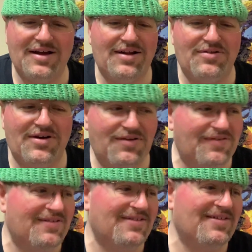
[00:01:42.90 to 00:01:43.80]
I don't know.
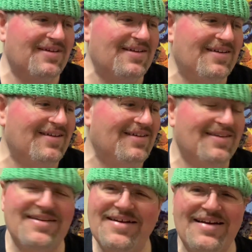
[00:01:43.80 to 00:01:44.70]

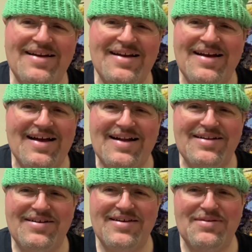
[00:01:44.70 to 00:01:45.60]
I don't
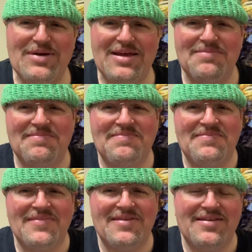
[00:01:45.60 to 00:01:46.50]
know. Anyway,
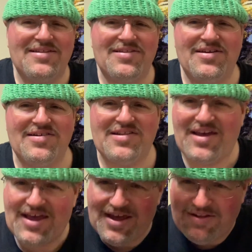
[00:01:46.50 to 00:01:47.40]
there's the
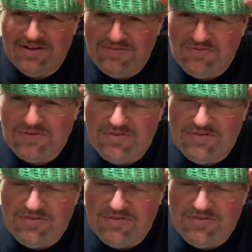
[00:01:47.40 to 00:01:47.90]
hat for